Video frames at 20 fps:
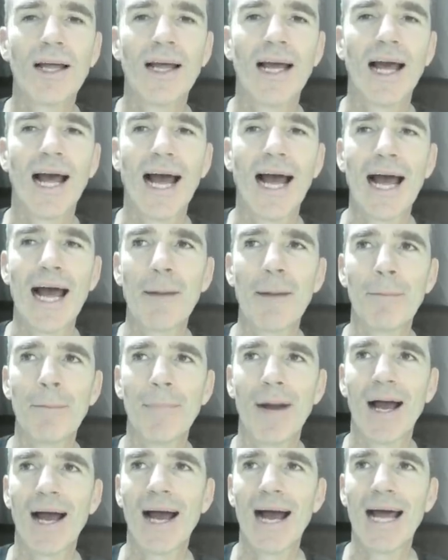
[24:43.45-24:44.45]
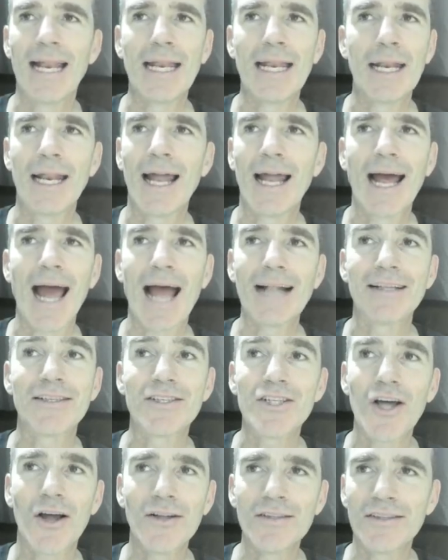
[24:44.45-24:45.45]
And it had
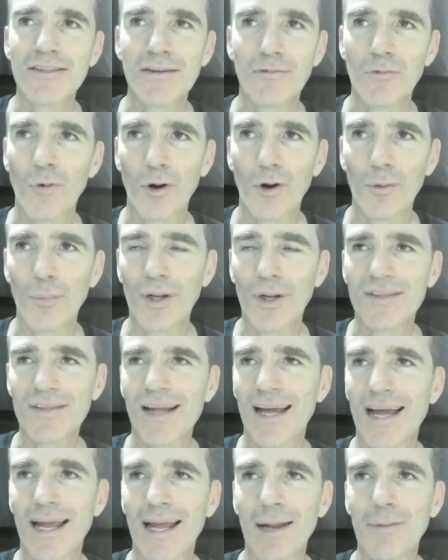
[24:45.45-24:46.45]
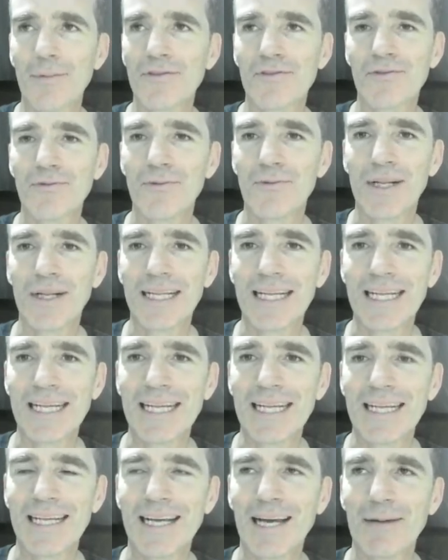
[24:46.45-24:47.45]
tons of water birds there. It was really
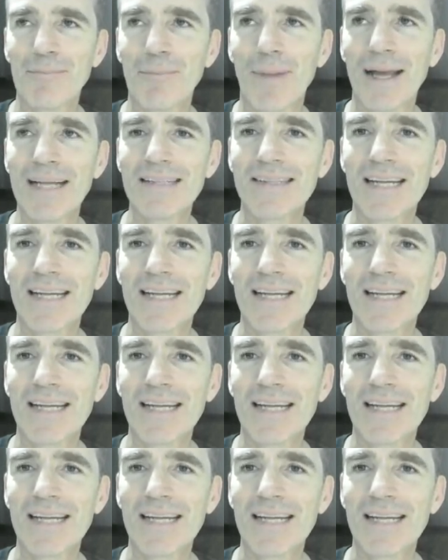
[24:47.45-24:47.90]
amazing.